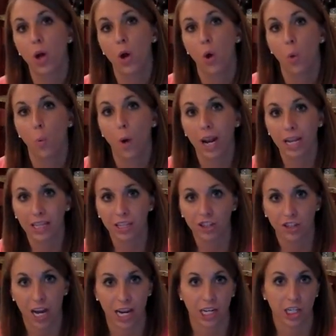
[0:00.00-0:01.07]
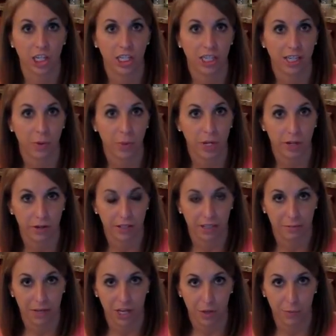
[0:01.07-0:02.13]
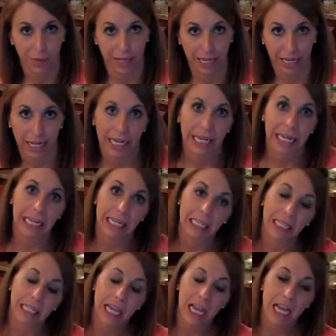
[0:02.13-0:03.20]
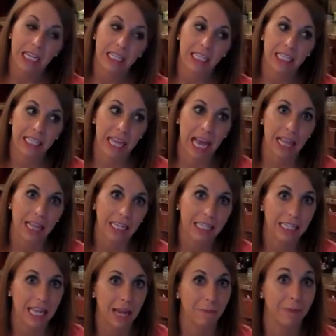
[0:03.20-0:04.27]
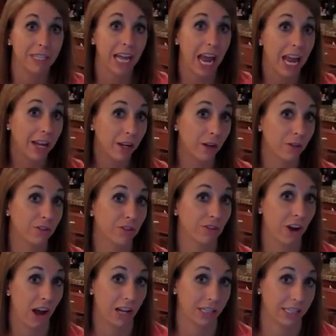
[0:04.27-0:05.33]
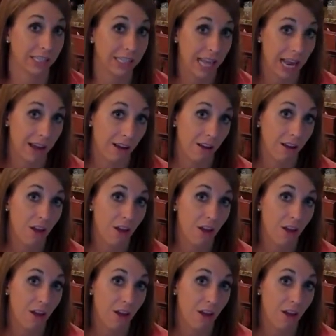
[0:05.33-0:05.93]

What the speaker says: one of the strategies that we use in menu planning is to say, let's say potatoes are on sale